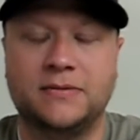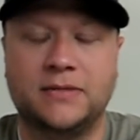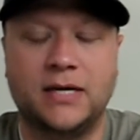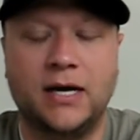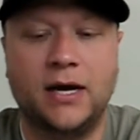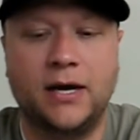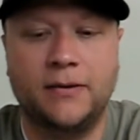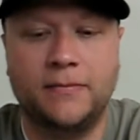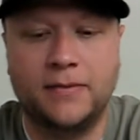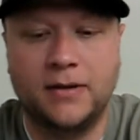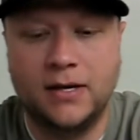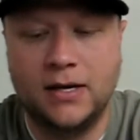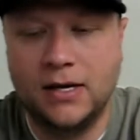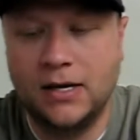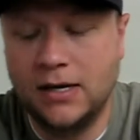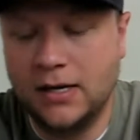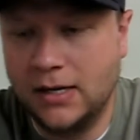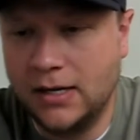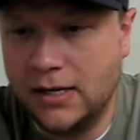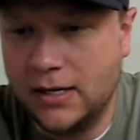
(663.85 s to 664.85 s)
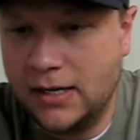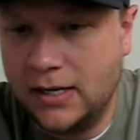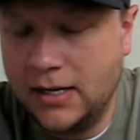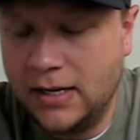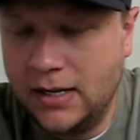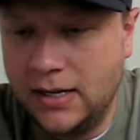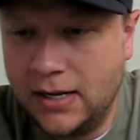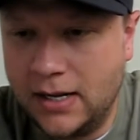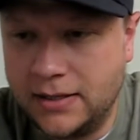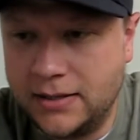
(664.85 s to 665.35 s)
time.
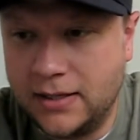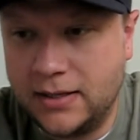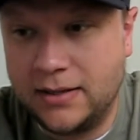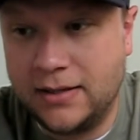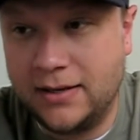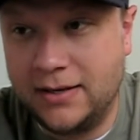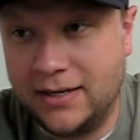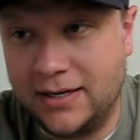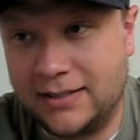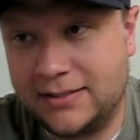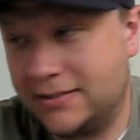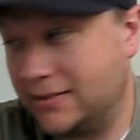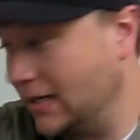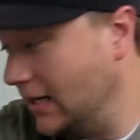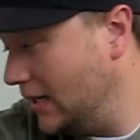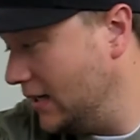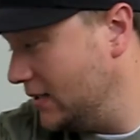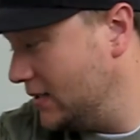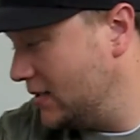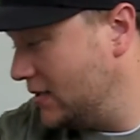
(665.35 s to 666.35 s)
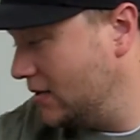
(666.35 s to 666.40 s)
And then the next stage